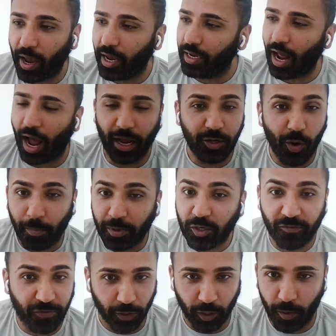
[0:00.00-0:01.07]
weighed. I knew how
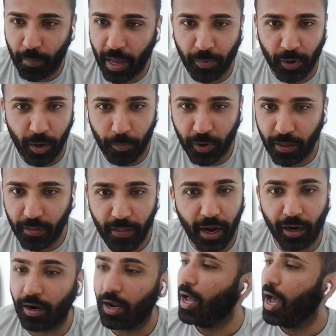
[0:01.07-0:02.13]
much filler paper to put in
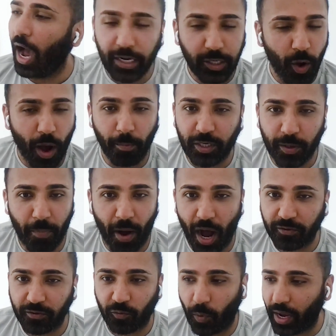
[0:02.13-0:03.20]
there. I knew how much a
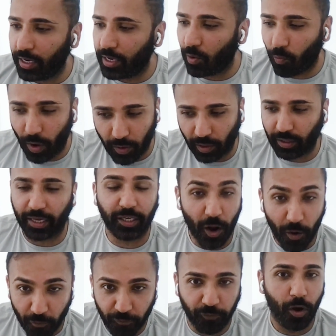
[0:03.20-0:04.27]
box weighed when, like, you
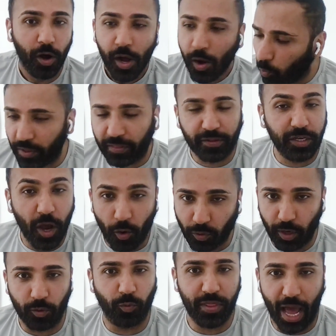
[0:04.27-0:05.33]
know, with
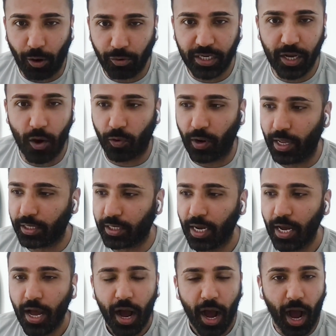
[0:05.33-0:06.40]
deodorant, without deodorant.